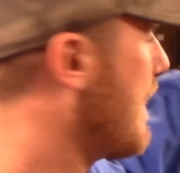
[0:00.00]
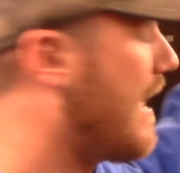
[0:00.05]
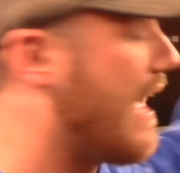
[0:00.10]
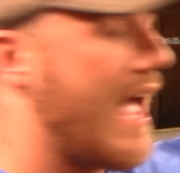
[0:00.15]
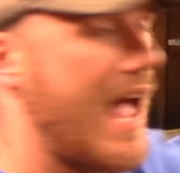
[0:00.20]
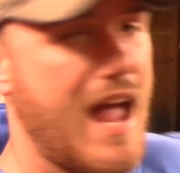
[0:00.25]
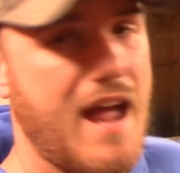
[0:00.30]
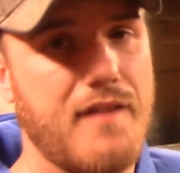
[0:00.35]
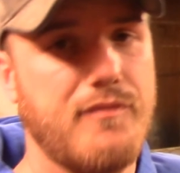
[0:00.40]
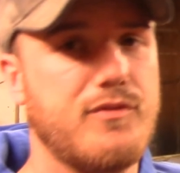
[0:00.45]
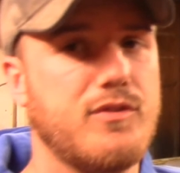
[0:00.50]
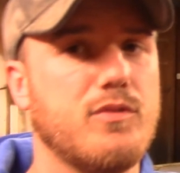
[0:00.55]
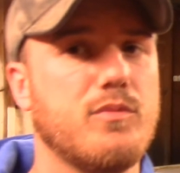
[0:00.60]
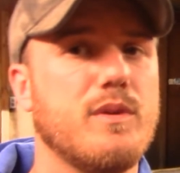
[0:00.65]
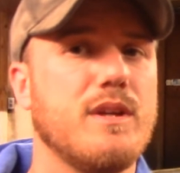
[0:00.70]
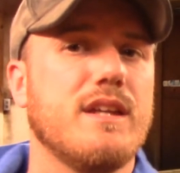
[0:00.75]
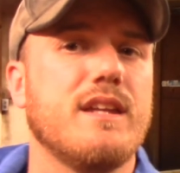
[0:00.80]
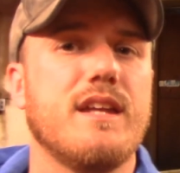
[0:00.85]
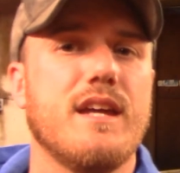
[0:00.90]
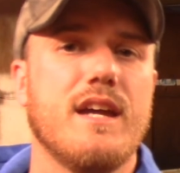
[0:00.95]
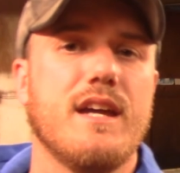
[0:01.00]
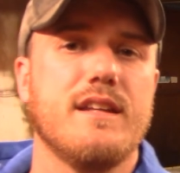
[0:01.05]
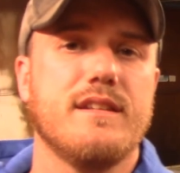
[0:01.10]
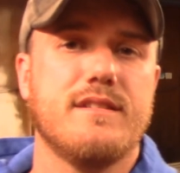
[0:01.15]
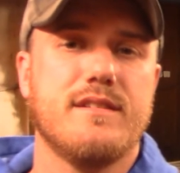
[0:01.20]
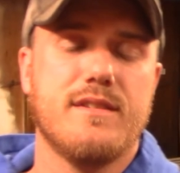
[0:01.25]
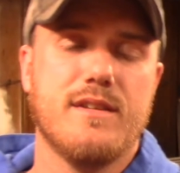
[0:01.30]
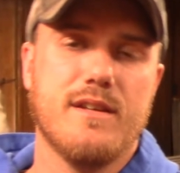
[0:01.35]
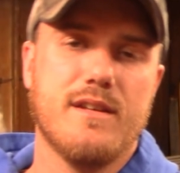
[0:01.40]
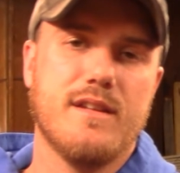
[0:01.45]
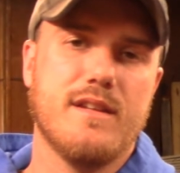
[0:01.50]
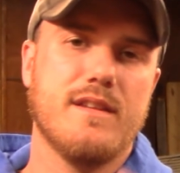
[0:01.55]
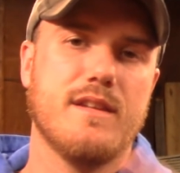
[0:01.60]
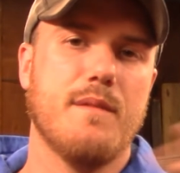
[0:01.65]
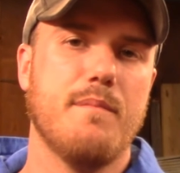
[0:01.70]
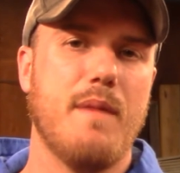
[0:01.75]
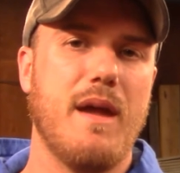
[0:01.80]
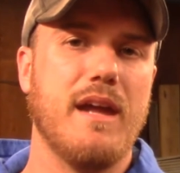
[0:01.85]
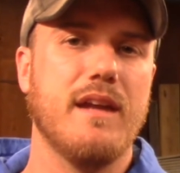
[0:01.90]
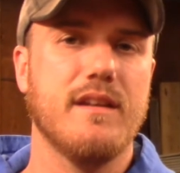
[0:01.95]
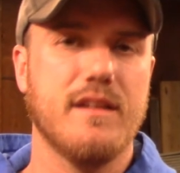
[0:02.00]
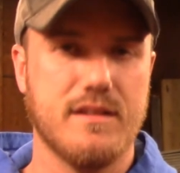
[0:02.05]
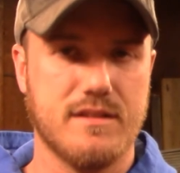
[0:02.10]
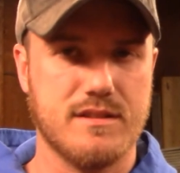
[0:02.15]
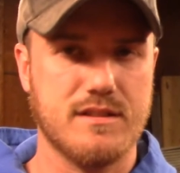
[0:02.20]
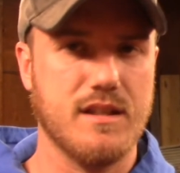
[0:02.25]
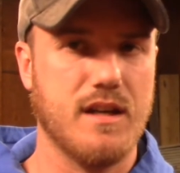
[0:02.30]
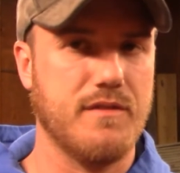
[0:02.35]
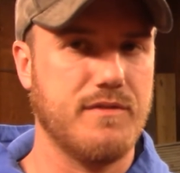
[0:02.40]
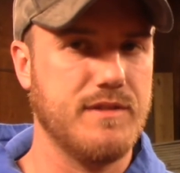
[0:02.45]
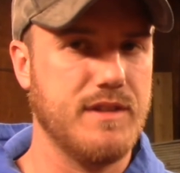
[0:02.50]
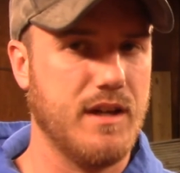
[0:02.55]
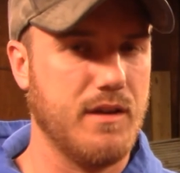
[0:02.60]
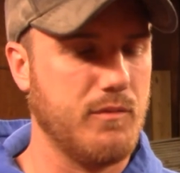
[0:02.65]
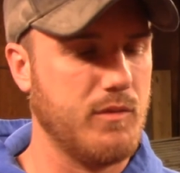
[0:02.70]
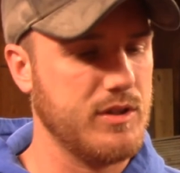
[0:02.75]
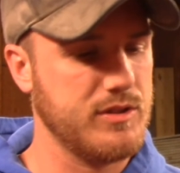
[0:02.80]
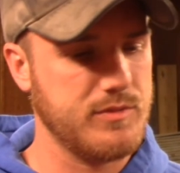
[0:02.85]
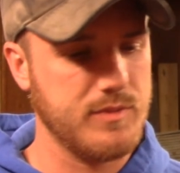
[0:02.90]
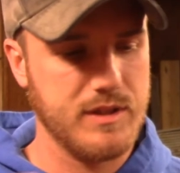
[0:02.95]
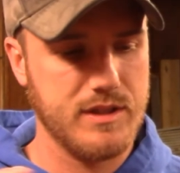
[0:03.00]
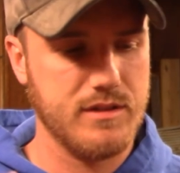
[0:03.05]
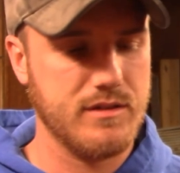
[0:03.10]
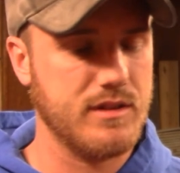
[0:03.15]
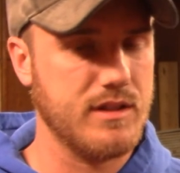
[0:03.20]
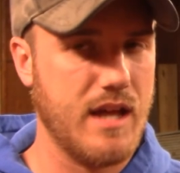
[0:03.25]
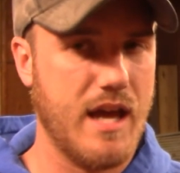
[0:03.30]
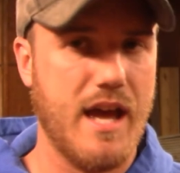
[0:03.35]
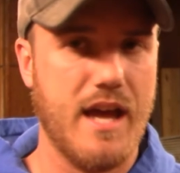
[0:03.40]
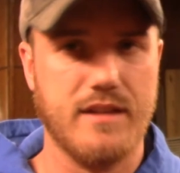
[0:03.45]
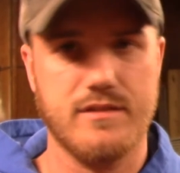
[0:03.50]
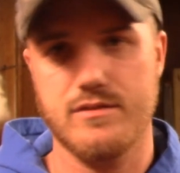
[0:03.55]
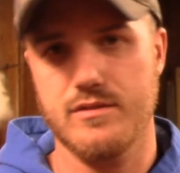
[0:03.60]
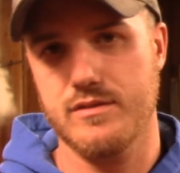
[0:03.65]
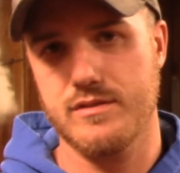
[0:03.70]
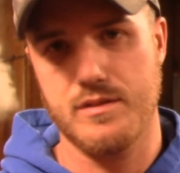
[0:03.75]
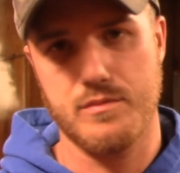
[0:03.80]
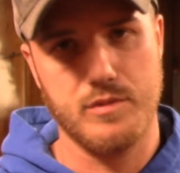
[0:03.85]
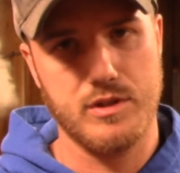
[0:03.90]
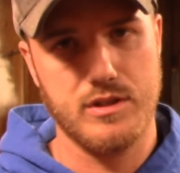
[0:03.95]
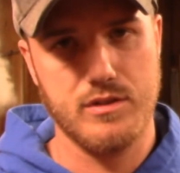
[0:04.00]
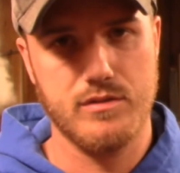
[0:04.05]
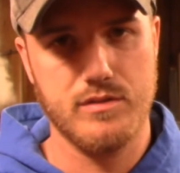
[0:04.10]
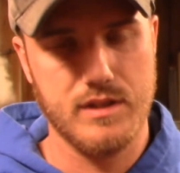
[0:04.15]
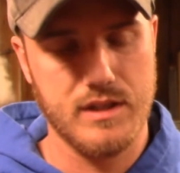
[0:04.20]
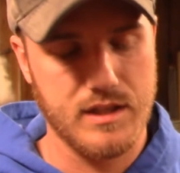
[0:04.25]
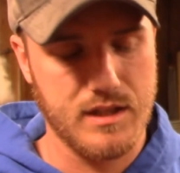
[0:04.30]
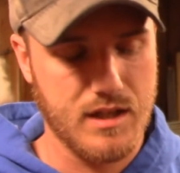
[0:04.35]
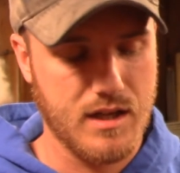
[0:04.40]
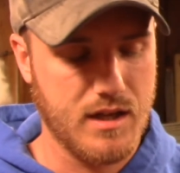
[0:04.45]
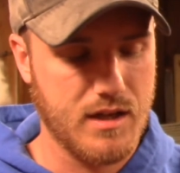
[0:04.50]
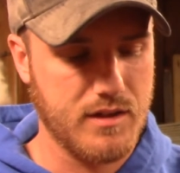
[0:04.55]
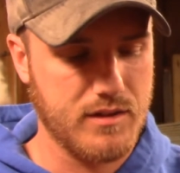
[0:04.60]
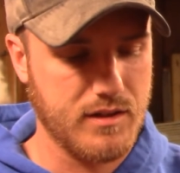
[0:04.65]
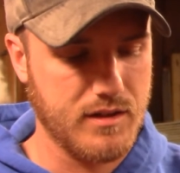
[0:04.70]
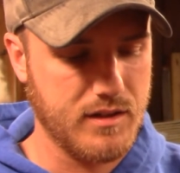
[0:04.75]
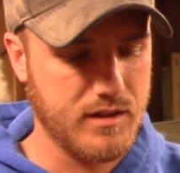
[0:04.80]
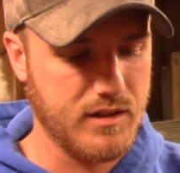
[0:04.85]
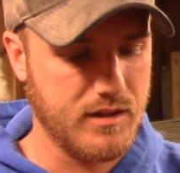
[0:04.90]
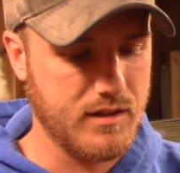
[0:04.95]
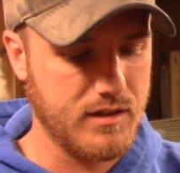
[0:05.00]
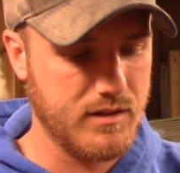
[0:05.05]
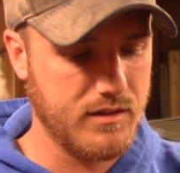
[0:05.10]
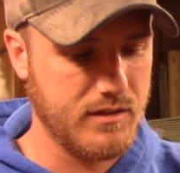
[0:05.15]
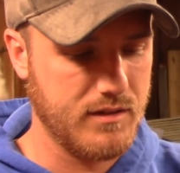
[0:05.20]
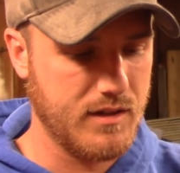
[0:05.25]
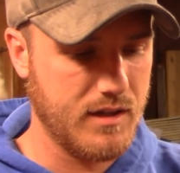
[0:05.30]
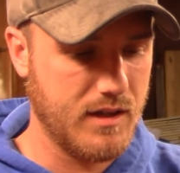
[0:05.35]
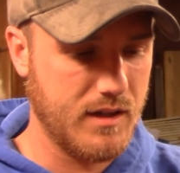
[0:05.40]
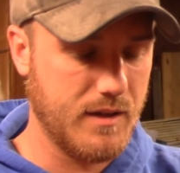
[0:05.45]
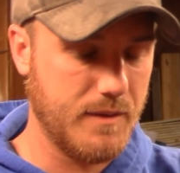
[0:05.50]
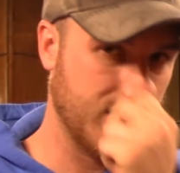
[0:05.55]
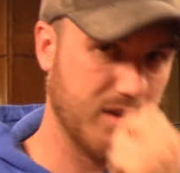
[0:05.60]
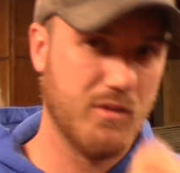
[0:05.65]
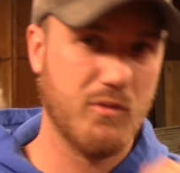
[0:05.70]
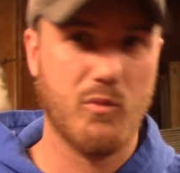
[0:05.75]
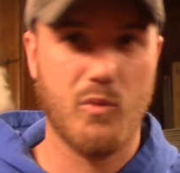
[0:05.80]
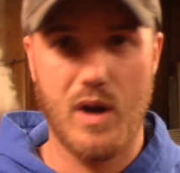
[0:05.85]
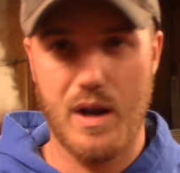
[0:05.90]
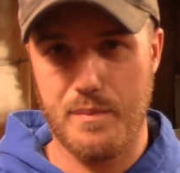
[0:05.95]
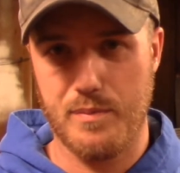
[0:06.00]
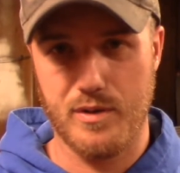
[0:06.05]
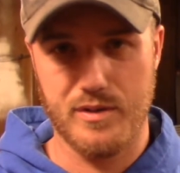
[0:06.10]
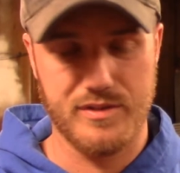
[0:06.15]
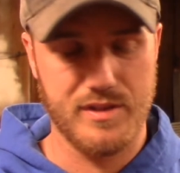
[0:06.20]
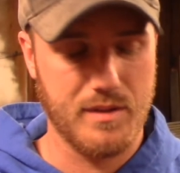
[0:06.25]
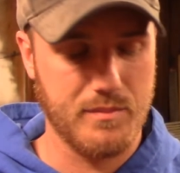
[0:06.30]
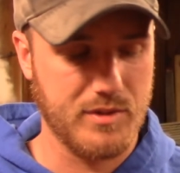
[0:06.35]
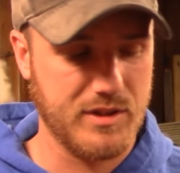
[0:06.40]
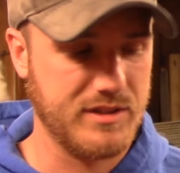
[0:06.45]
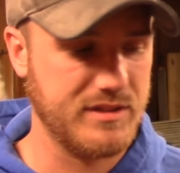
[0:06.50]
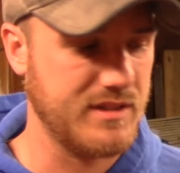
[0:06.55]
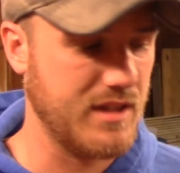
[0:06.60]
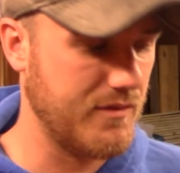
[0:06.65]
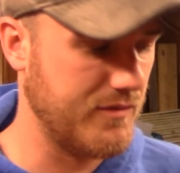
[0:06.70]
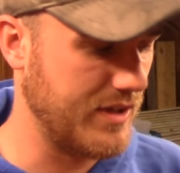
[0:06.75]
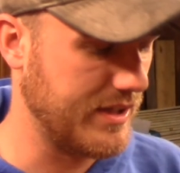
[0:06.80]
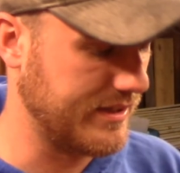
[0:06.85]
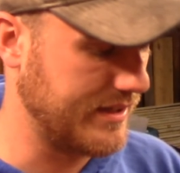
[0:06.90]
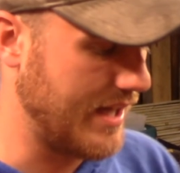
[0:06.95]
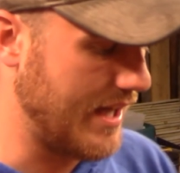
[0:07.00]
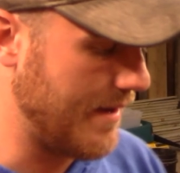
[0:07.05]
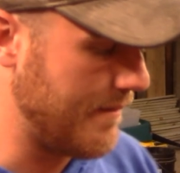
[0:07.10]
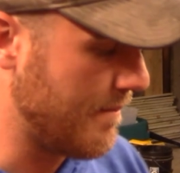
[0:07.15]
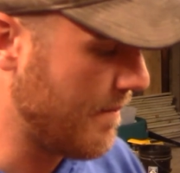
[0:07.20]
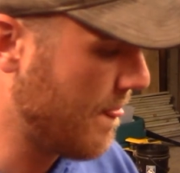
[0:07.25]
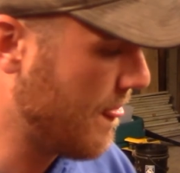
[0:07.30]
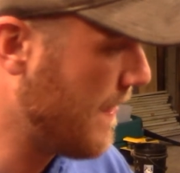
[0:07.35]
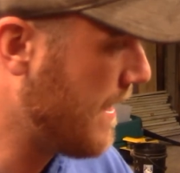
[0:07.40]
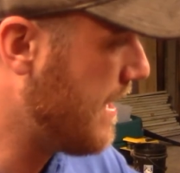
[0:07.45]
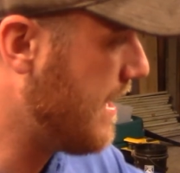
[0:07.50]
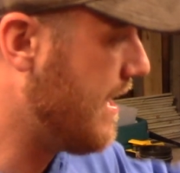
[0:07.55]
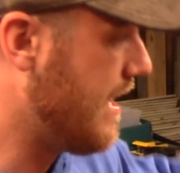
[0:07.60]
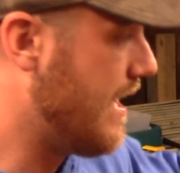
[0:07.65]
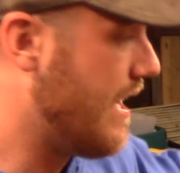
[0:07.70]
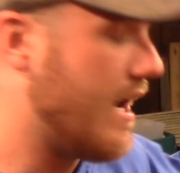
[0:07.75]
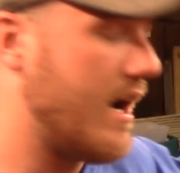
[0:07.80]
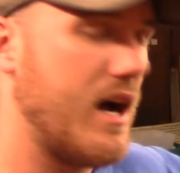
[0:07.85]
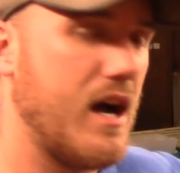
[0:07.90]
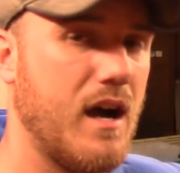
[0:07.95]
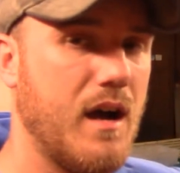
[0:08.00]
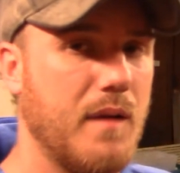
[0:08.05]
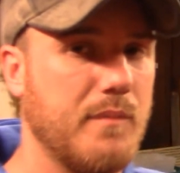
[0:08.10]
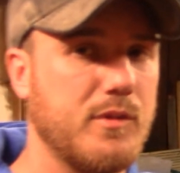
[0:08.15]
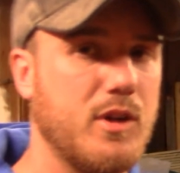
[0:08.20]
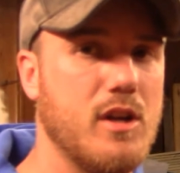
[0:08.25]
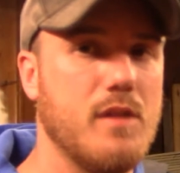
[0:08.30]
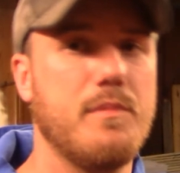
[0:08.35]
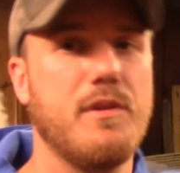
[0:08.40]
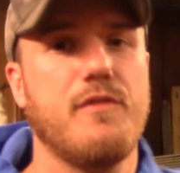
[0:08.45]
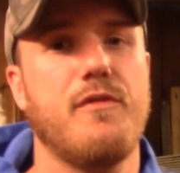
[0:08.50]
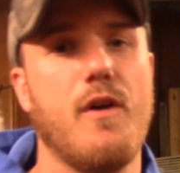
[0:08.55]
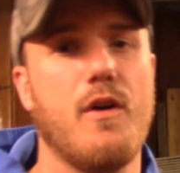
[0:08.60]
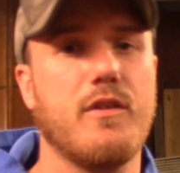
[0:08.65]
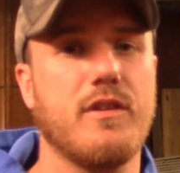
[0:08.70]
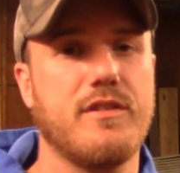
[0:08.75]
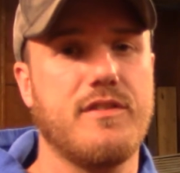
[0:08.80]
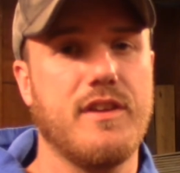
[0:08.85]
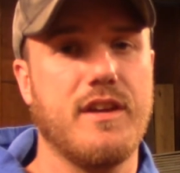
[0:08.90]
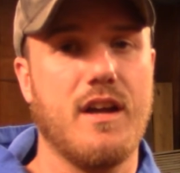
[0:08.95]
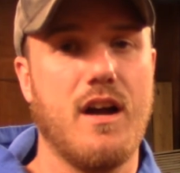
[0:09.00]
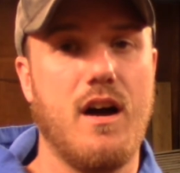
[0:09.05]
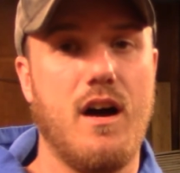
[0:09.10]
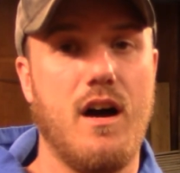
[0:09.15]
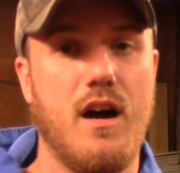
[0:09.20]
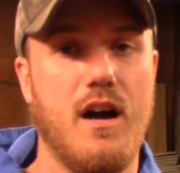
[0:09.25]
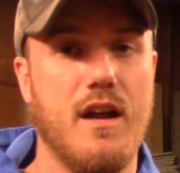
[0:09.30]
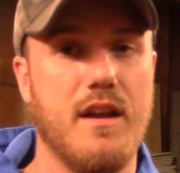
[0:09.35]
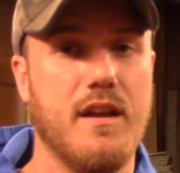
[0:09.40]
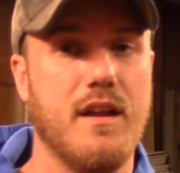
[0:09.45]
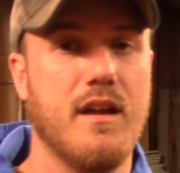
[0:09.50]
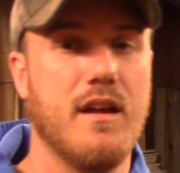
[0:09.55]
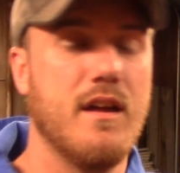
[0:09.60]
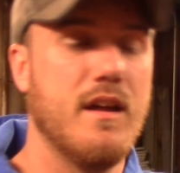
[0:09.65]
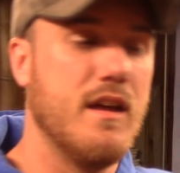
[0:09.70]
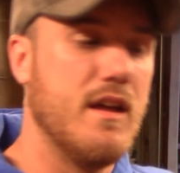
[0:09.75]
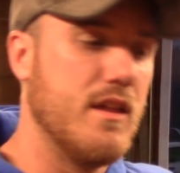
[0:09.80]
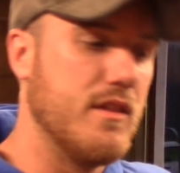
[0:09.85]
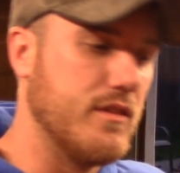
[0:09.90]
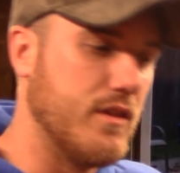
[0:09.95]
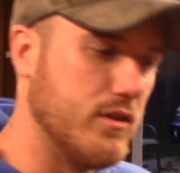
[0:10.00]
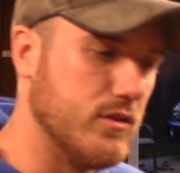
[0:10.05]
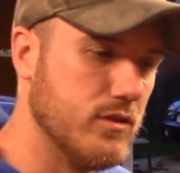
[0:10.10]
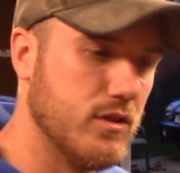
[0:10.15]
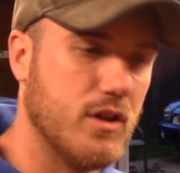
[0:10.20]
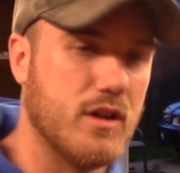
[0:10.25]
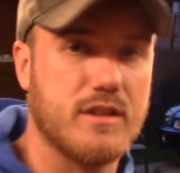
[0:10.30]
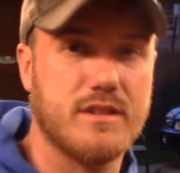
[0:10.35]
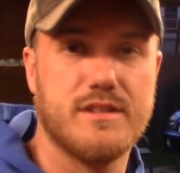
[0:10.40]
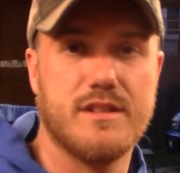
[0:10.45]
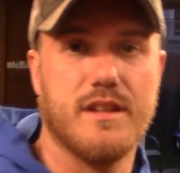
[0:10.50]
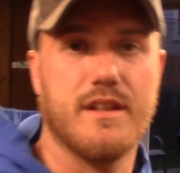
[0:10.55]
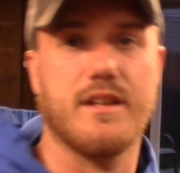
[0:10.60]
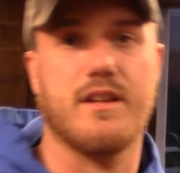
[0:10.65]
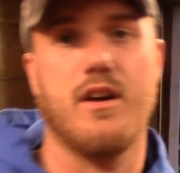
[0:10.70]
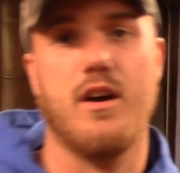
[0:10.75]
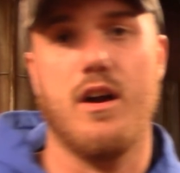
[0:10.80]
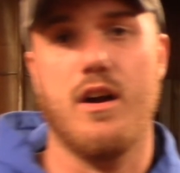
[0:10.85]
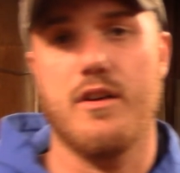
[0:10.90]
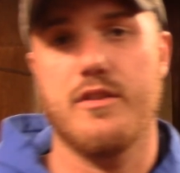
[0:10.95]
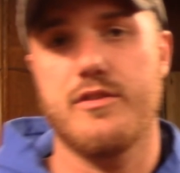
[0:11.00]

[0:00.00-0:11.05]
After we get the maintenance stuff done, once we do the axles and we do the wiper assembly, stuff like that, I'm going to be focusing on the looks of the car.